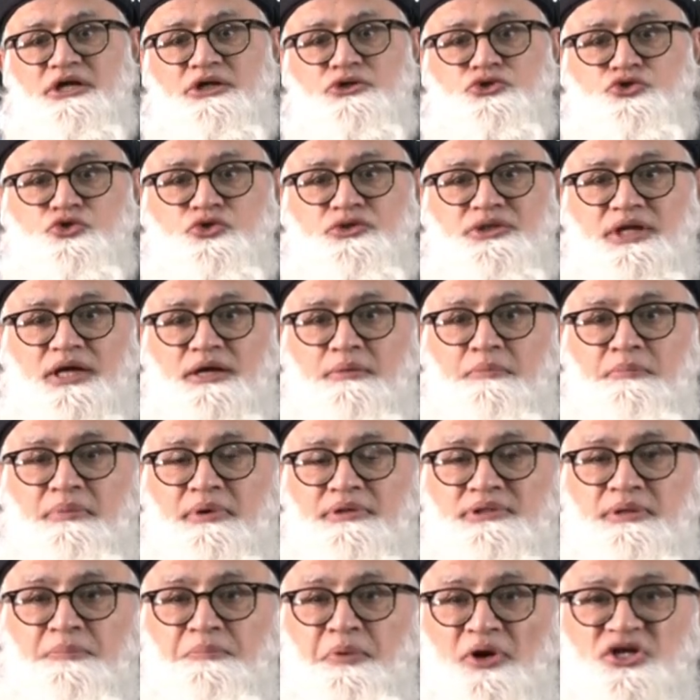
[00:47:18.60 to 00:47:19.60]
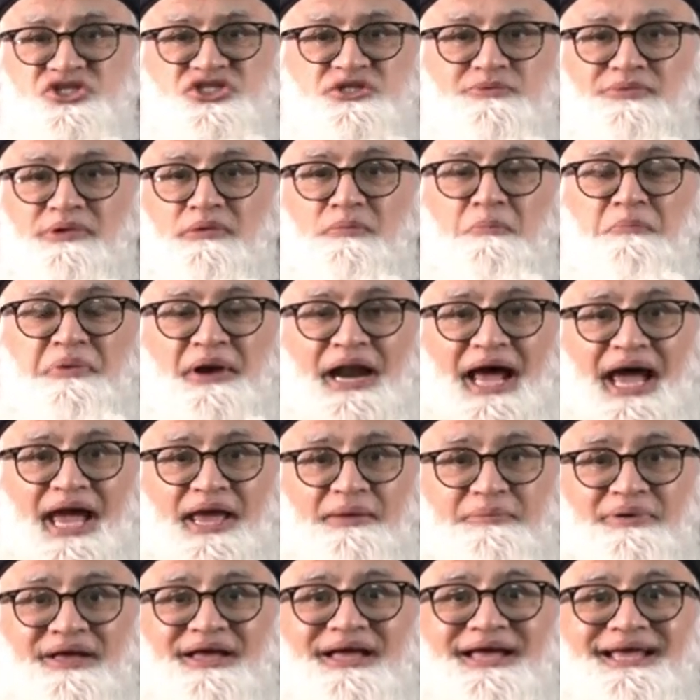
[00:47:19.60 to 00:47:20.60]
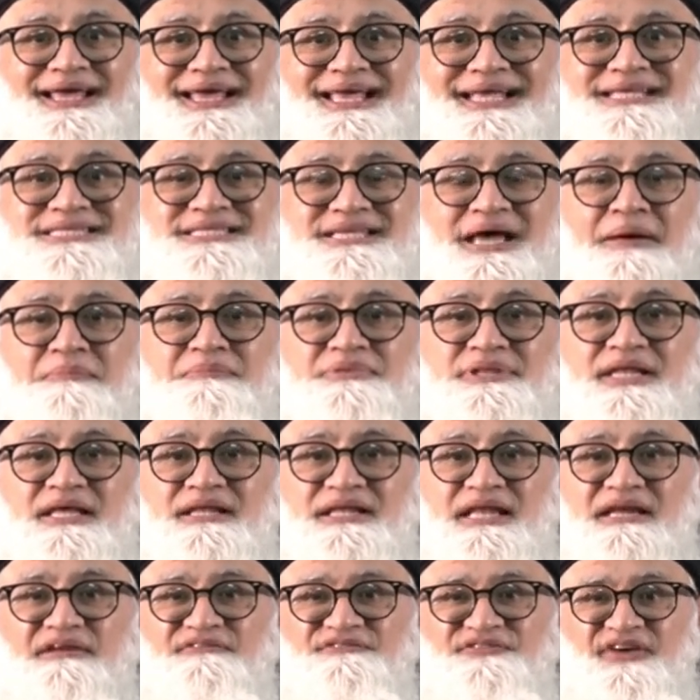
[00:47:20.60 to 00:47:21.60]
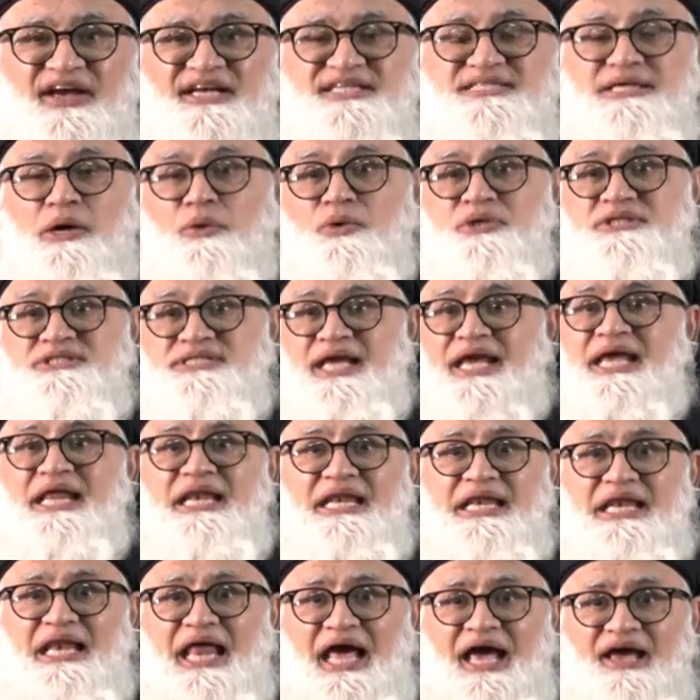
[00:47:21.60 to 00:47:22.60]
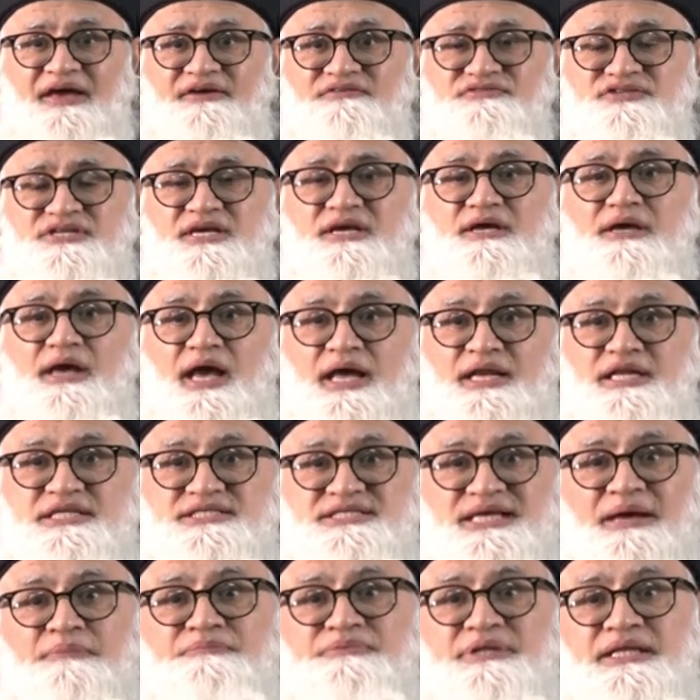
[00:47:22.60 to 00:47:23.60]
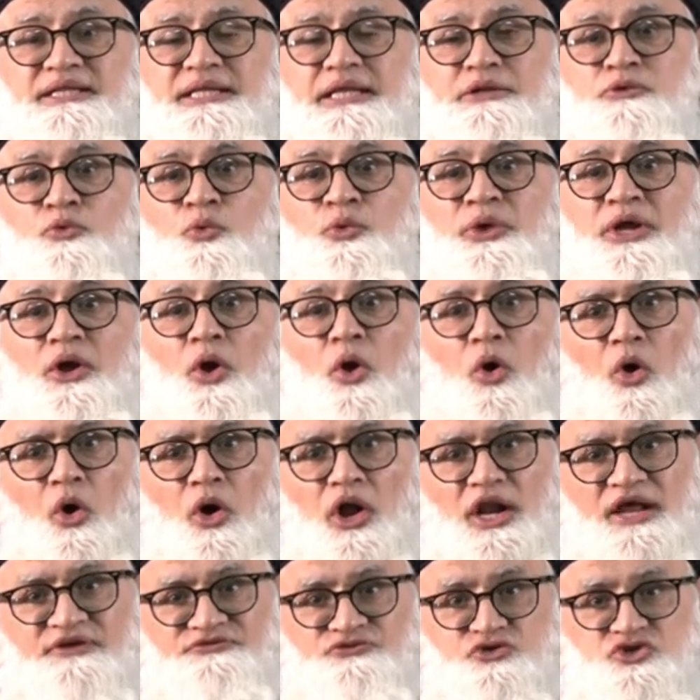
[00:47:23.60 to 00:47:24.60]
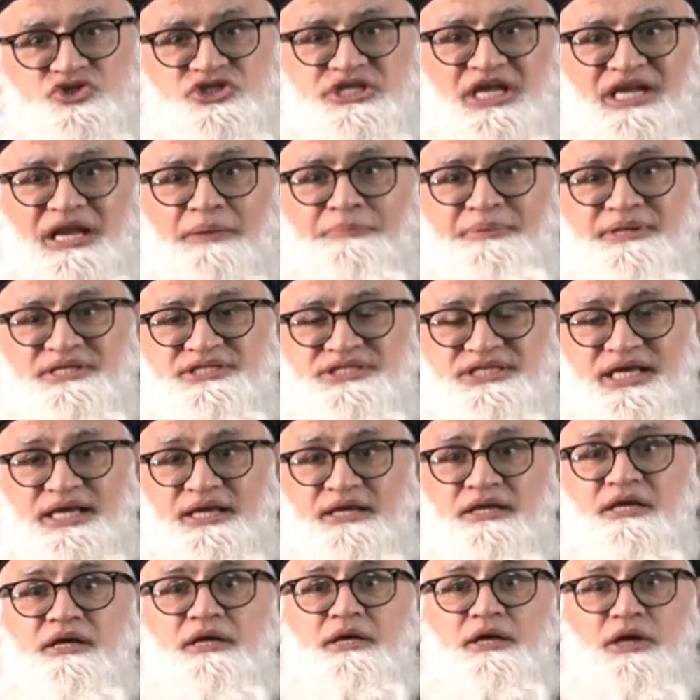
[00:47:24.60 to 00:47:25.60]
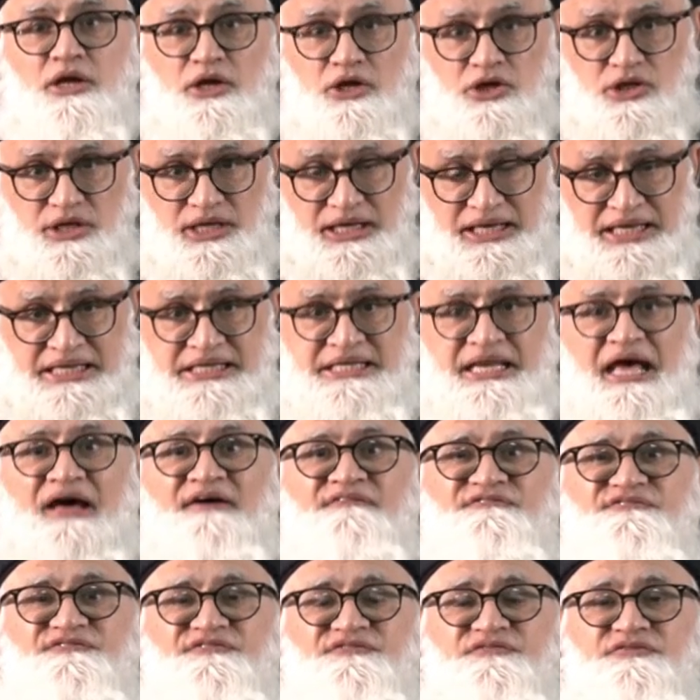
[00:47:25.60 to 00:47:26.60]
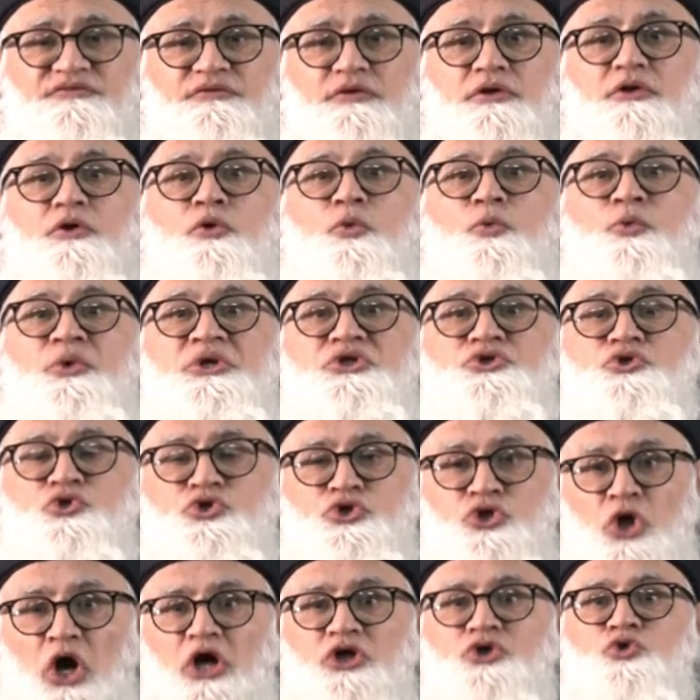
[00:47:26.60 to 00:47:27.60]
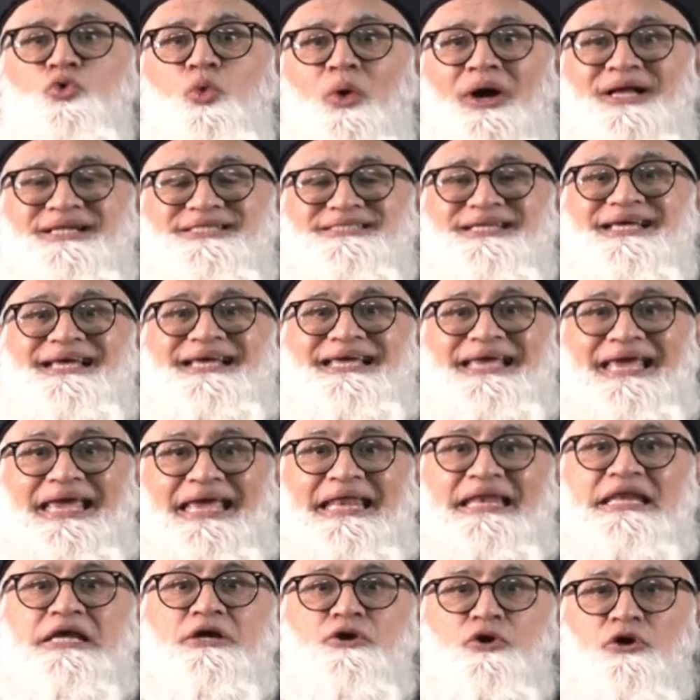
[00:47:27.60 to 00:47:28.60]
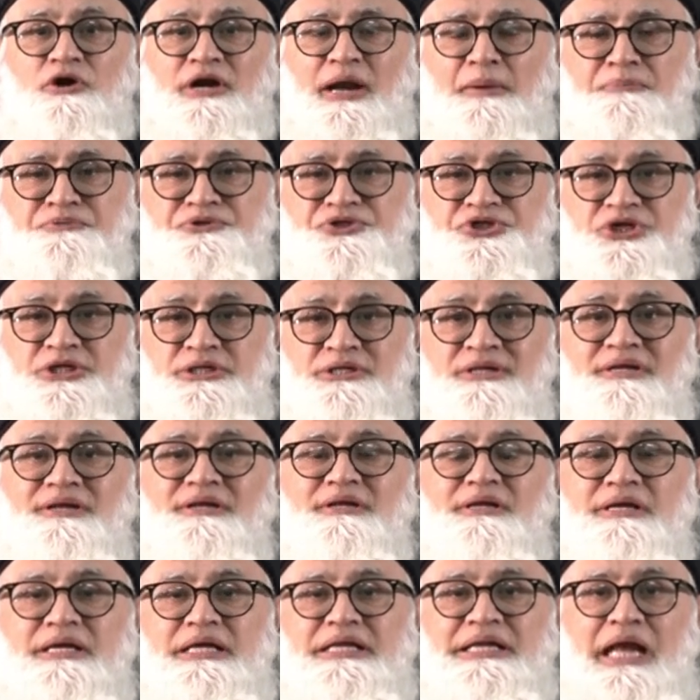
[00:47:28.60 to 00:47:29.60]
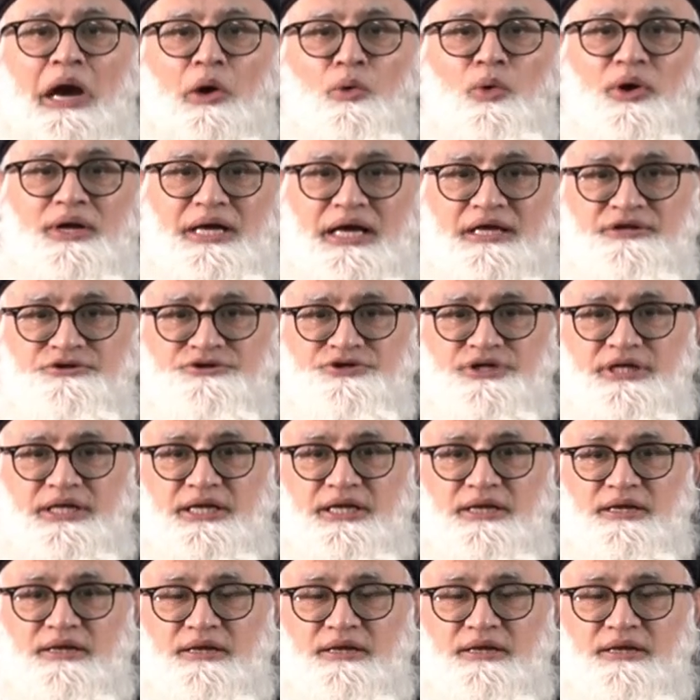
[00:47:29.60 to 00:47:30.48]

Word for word: to the, the possible bribe is something that affects our daily lives. And it's something that we all have to stand up and say, enough. We do not want any corruption in our country.